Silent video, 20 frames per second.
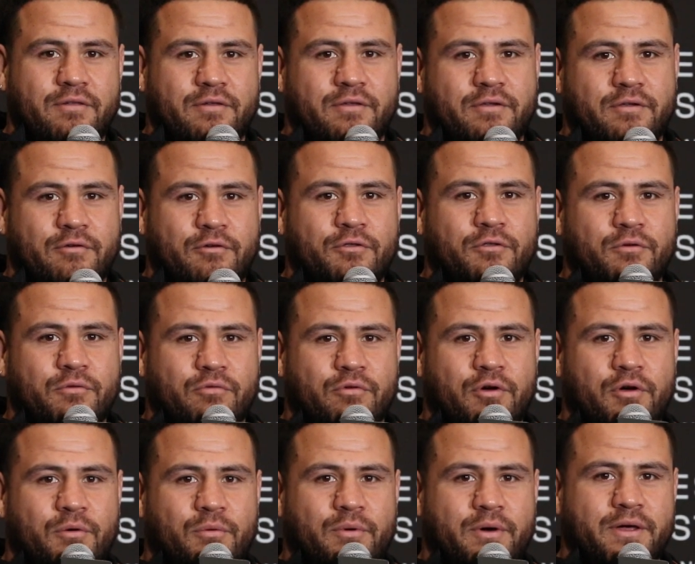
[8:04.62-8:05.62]
on the
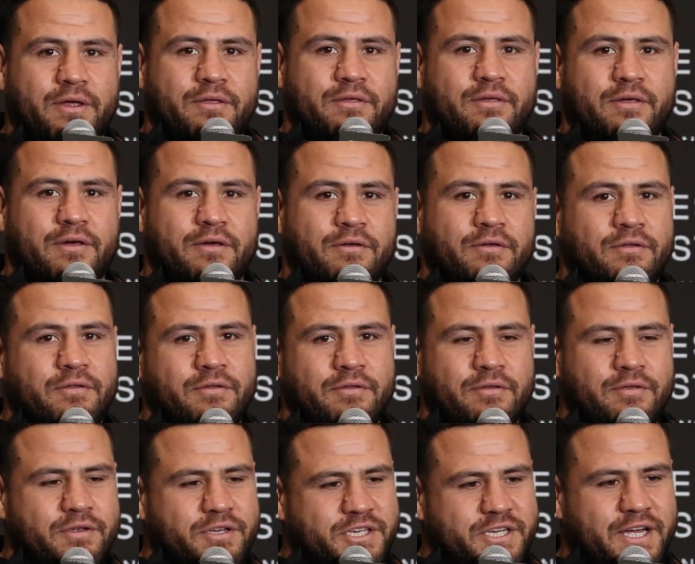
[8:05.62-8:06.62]
right way. So
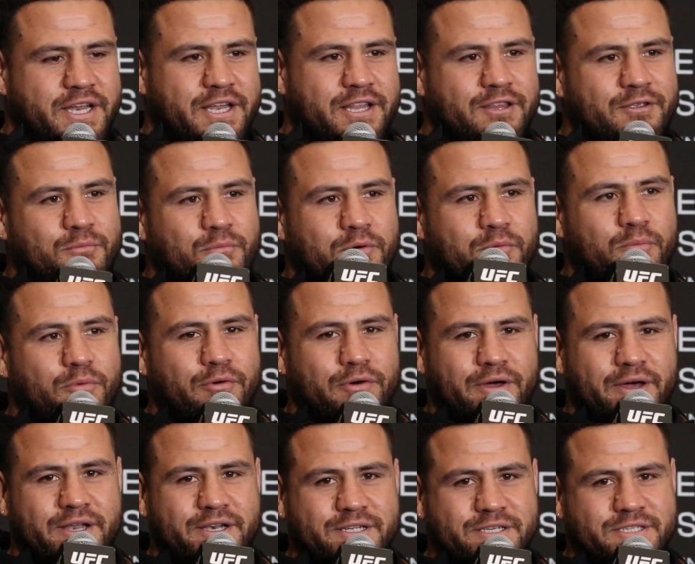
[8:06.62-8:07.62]
shout out to my boy
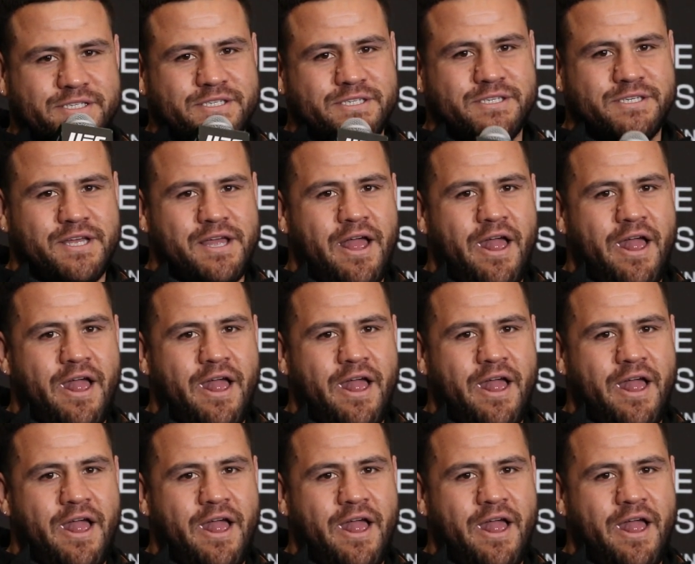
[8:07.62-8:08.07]
Alex.